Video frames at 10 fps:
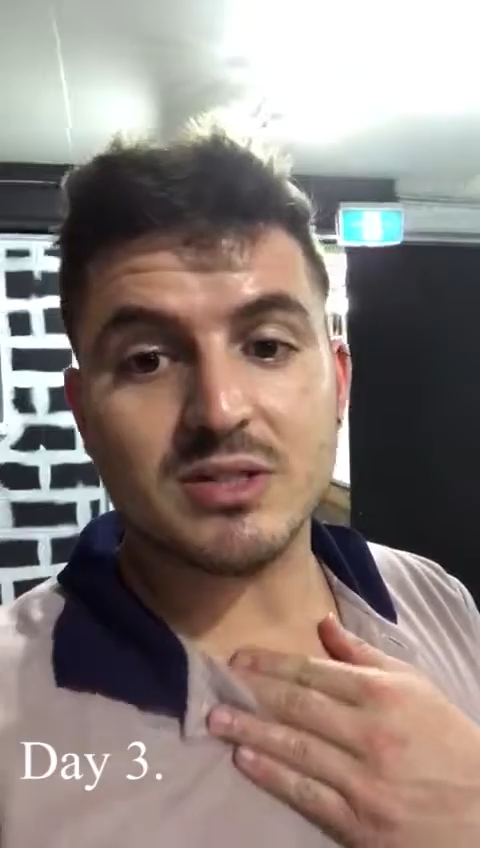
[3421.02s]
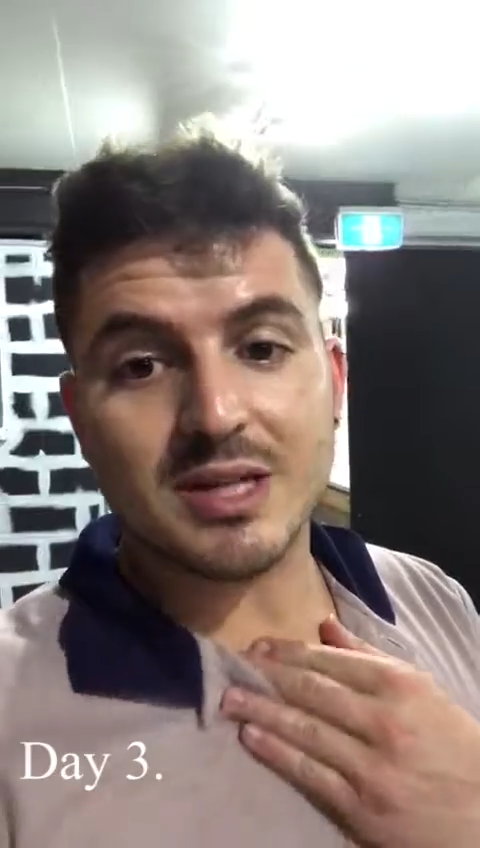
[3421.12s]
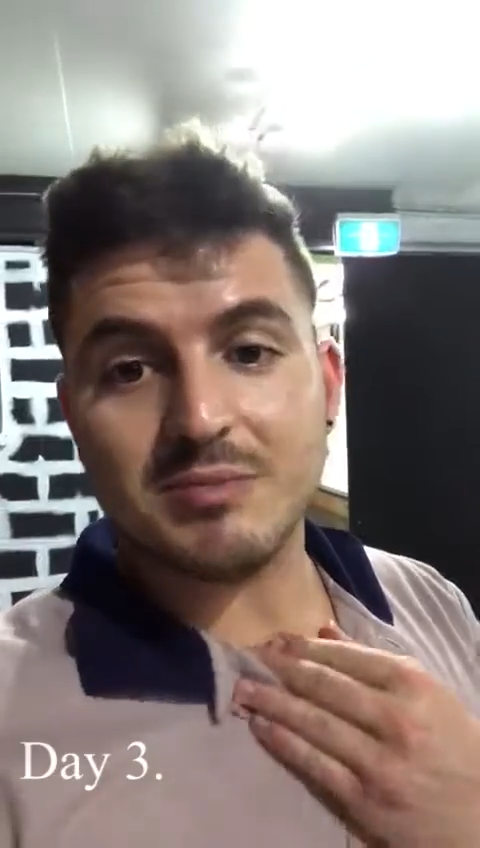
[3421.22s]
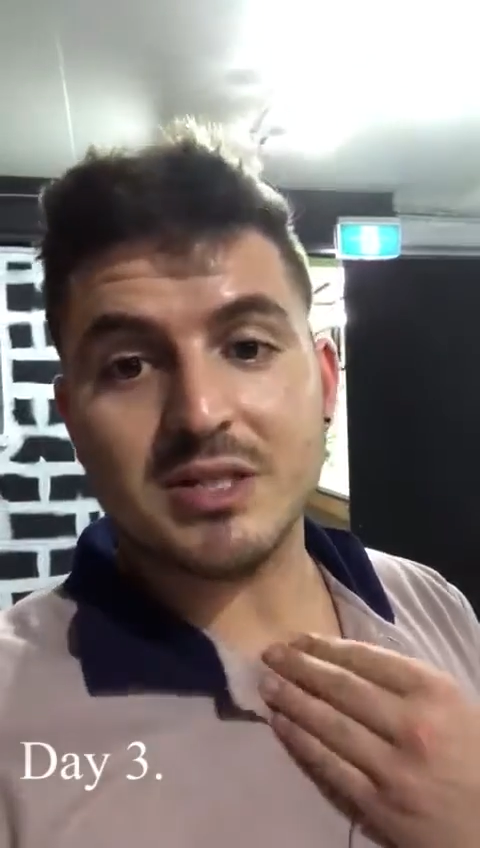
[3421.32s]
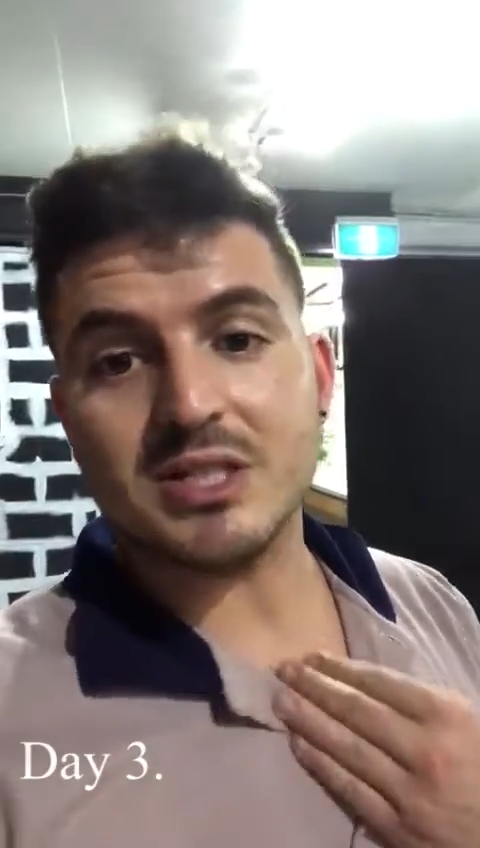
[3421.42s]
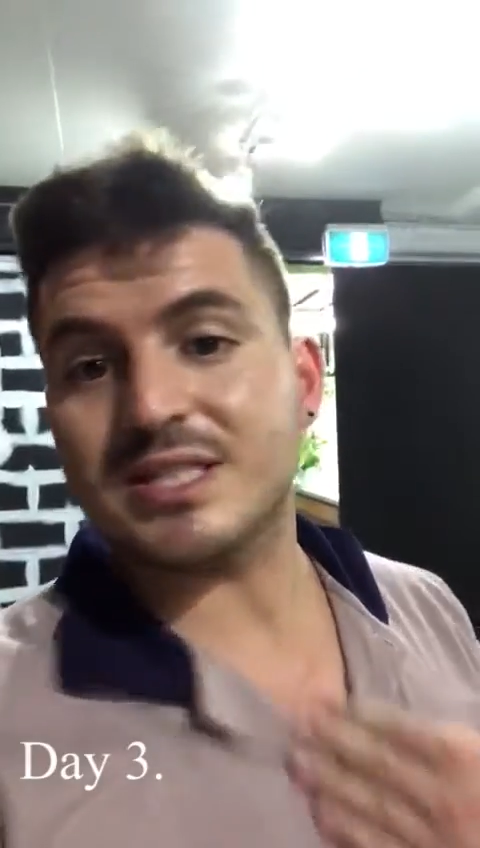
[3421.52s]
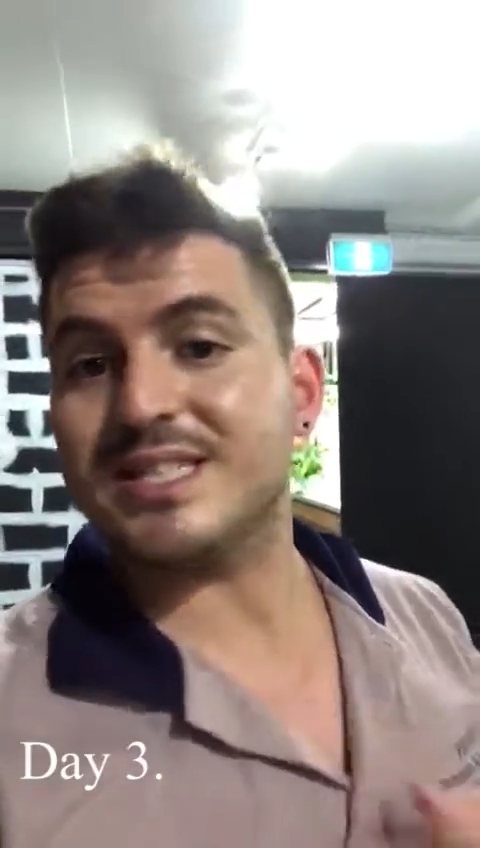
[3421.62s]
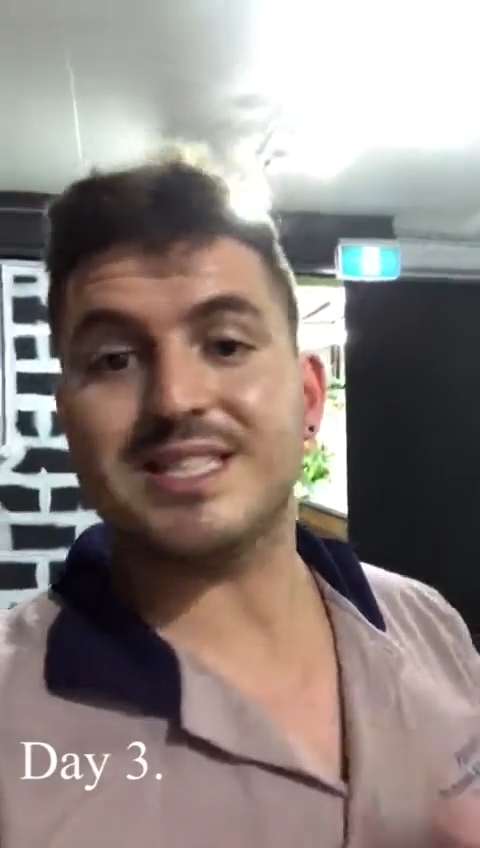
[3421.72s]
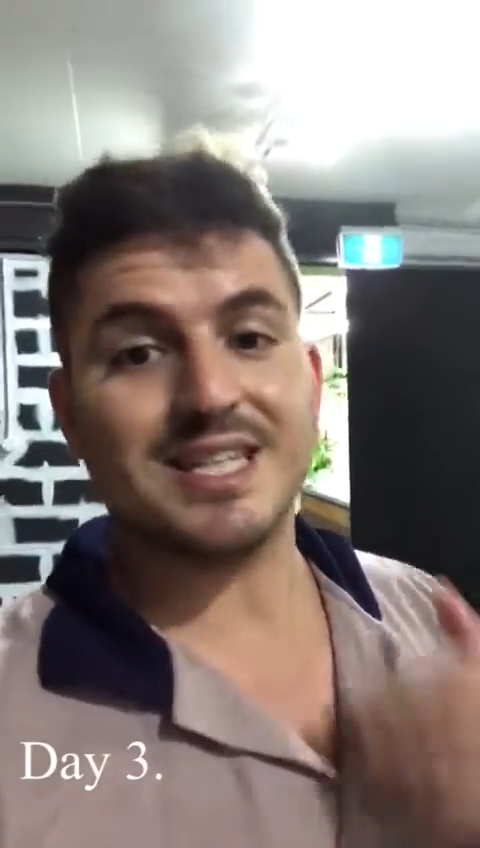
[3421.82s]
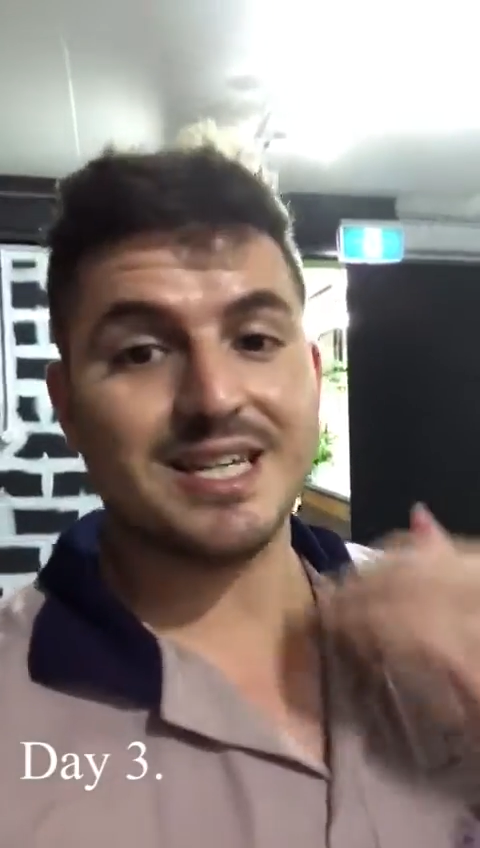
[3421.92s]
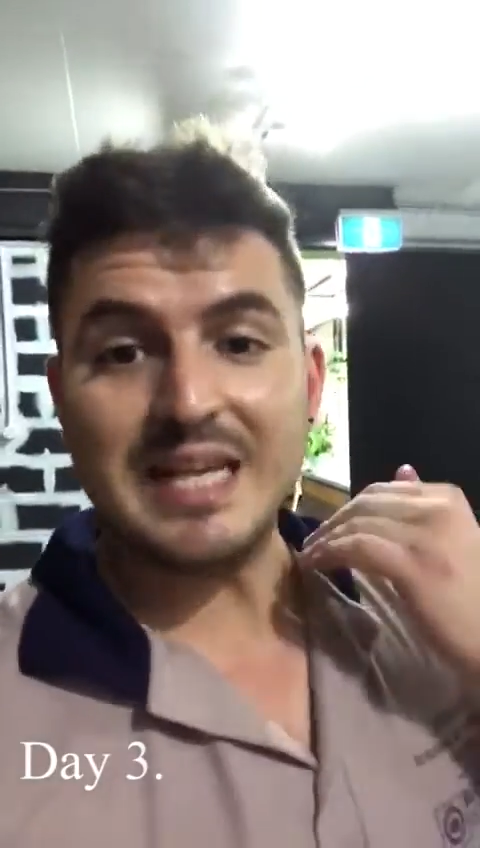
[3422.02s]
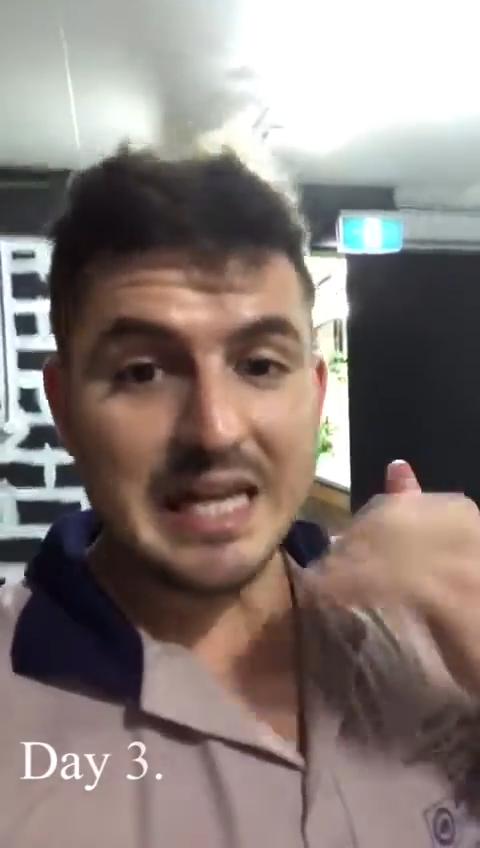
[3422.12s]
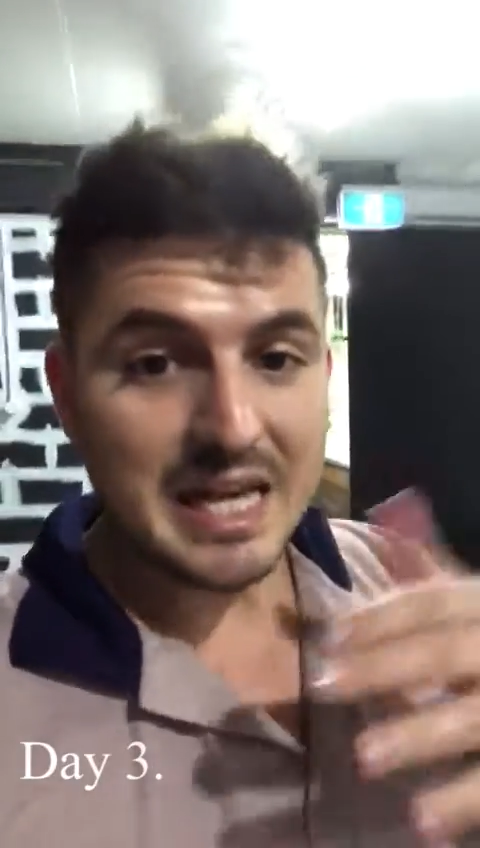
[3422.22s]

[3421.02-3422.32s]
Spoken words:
or something, just to see